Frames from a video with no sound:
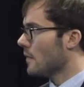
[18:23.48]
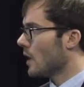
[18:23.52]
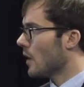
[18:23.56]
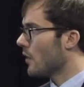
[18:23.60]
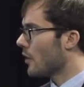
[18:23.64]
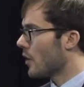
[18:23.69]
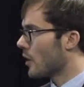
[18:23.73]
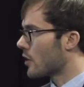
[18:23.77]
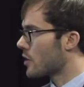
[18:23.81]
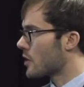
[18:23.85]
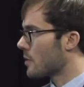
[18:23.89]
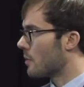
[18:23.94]

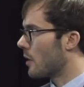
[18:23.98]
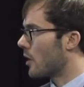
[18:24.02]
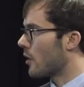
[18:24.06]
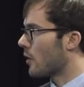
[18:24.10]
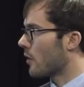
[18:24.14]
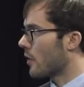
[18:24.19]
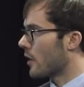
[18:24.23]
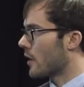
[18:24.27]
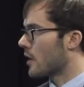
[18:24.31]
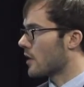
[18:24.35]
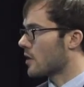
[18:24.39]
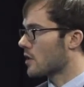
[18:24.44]
There are some other
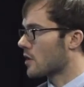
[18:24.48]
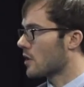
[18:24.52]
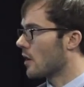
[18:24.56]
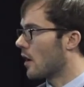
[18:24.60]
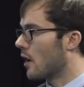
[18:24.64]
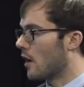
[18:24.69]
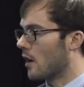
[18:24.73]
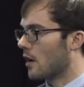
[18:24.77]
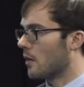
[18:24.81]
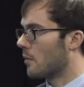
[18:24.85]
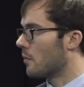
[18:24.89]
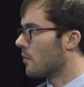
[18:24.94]
things.
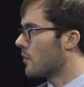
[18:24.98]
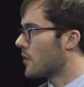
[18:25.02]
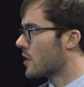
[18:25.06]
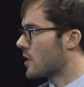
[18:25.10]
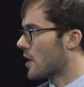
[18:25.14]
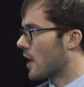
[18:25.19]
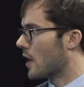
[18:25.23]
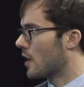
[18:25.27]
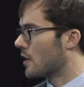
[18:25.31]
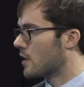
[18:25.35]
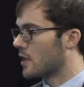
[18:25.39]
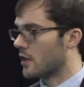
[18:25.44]

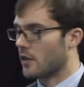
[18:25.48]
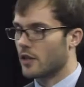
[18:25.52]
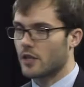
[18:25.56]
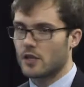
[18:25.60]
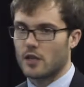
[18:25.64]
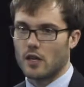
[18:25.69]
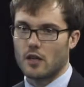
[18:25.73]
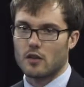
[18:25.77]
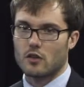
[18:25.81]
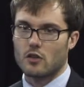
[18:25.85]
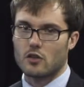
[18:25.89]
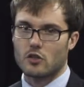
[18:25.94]
Sanitary
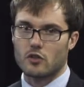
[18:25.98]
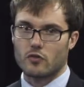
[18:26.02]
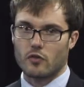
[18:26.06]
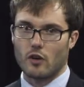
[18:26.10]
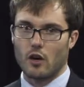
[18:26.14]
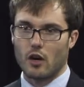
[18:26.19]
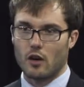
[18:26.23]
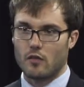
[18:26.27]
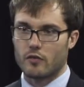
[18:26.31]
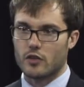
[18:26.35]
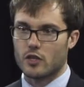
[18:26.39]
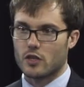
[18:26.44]
standards for
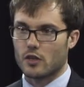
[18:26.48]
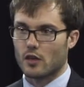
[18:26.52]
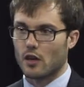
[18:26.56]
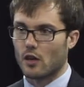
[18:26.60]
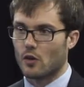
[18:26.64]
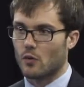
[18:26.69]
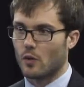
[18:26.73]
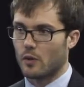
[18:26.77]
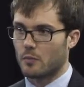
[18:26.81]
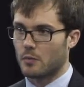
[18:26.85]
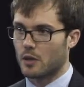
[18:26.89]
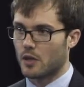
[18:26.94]
harvesting
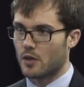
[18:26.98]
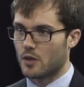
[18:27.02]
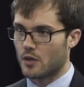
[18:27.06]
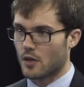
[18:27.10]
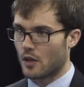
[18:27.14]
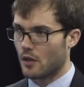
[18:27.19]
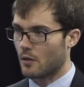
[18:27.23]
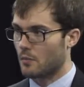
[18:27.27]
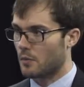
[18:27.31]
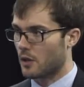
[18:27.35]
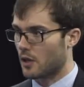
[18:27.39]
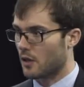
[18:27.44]
equipment is
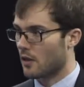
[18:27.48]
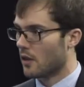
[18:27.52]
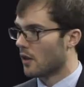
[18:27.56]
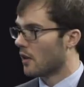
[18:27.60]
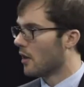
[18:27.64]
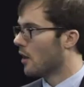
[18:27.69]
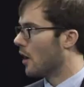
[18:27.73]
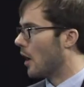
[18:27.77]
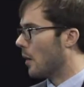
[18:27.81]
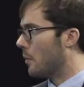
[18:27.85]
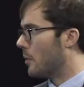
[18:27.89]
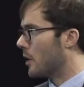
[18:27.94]
going to be
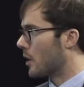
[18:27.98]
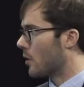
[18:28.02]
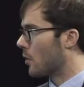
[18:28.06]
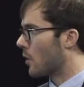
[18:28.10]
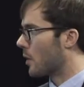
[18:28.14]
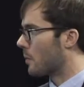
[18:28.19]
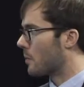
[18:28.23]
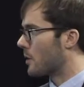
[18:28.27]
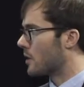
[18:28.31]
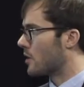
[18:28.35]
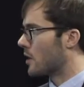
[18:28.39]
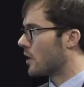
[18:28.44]
a big
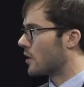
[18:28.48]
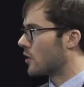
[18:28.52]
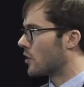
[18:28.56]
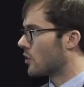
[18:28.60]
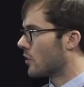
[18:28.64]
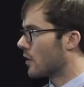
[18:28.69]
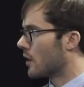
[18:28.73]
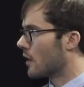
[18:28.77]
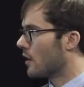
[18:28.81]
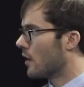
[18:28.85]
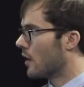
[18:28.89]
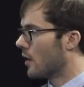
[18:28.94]
one
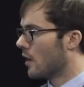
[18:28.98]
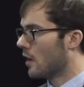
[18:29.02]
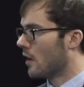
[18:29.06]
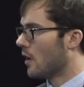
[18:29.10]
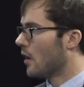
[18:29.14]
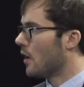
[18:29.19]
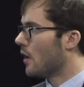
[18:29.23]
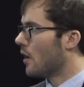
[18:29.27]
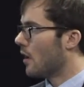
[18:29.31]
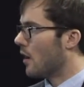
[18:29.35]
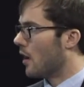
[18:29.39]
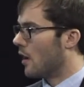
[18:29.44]
potentially.
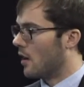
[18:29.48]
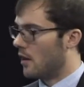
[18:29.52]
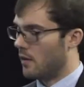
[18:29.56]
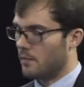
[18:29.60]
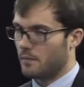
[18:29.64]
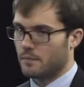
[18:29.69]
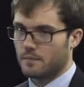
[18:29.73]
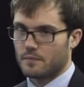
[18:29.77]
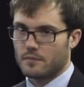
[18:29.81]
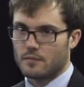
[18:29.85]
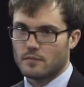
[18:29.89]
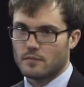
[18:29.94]
I